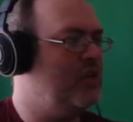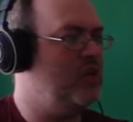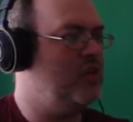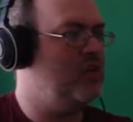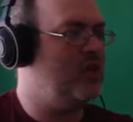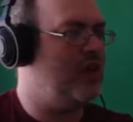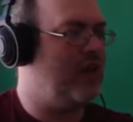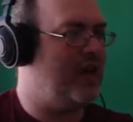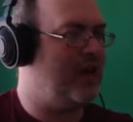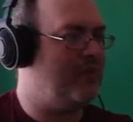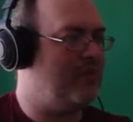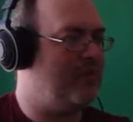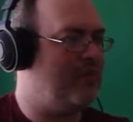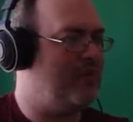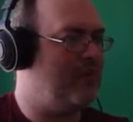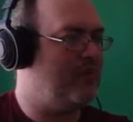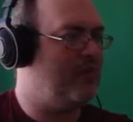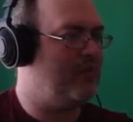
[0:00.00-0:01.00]
New
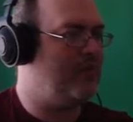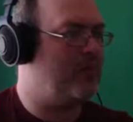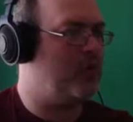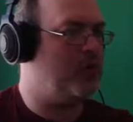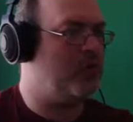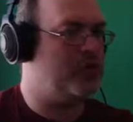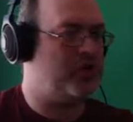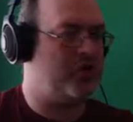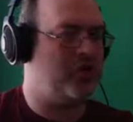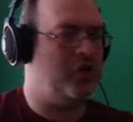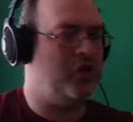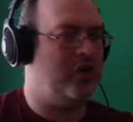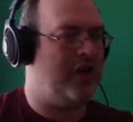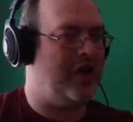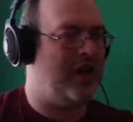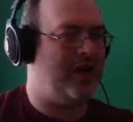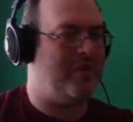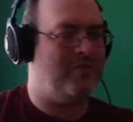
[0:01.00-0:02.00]
game. Of course a new
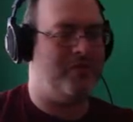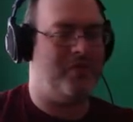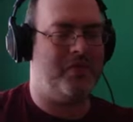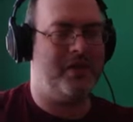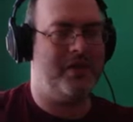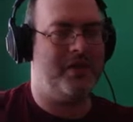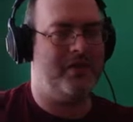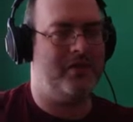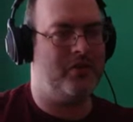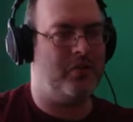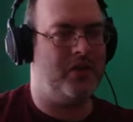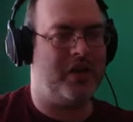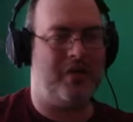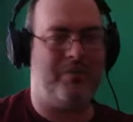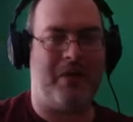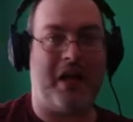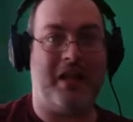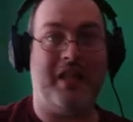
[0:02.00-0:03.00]
game. Don't want to
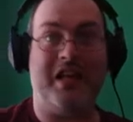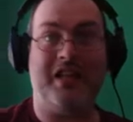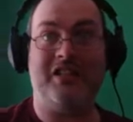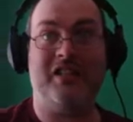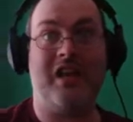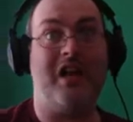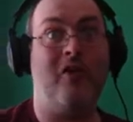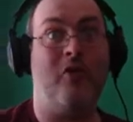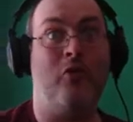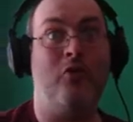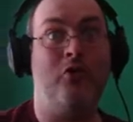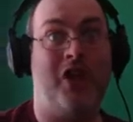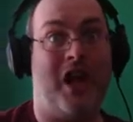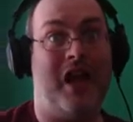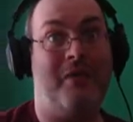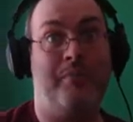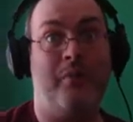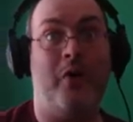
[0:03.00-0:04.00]
get by that single
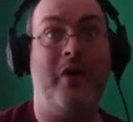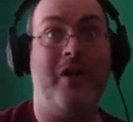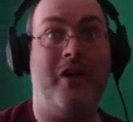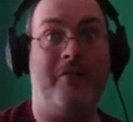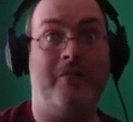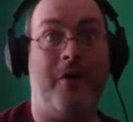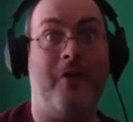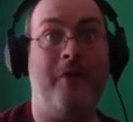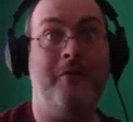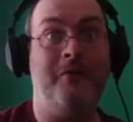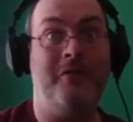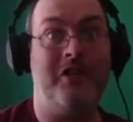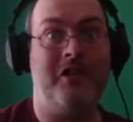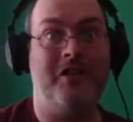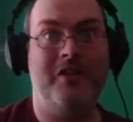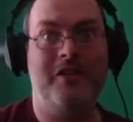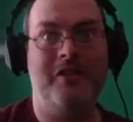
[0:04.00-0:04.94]
checkpoint I found.